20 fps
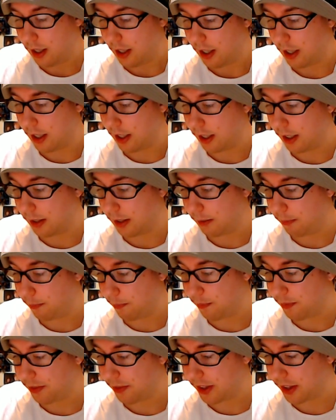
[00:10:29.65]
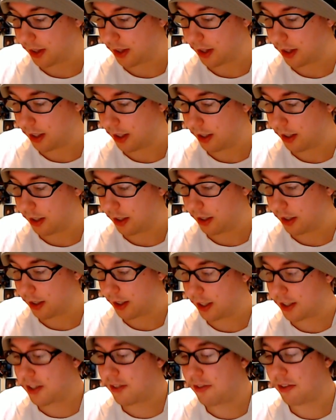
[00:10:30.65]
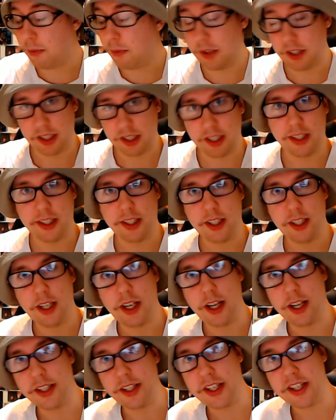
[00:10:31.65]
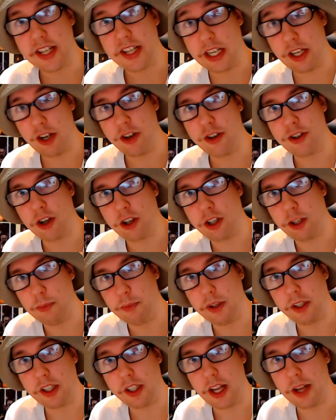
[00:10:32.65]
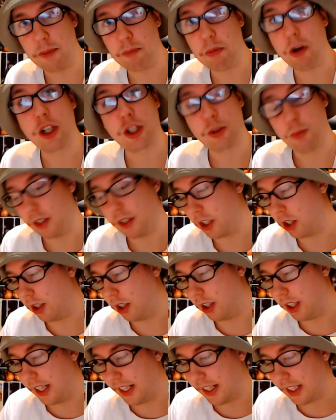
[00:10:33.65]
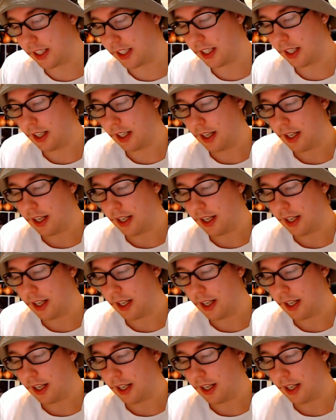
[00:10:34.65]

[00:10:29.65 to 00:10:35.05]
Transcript: This is from the Nintendo document that possibly got leaked.